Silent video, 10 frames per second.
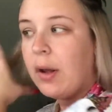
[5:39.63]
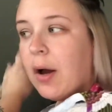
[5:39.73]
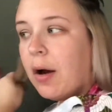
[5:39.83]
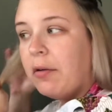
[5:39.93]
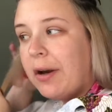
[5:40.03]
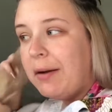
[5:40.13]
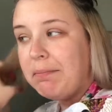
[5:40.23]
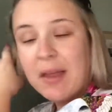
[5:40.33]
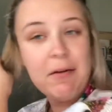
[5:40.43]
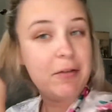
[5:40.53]
All right,
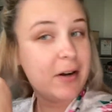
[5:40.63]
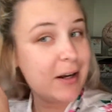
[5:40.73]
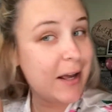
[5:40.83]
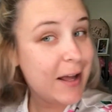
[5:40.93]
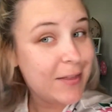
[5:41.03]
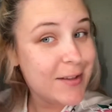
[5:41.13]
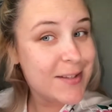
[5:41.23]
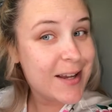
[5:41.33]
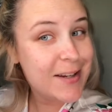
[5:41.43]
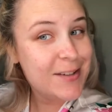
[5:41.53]
I forgot I had this
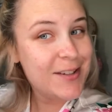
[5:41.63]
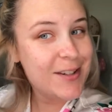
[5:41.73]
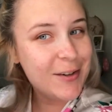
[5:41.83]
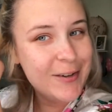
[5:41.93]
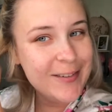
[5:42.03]
side to do.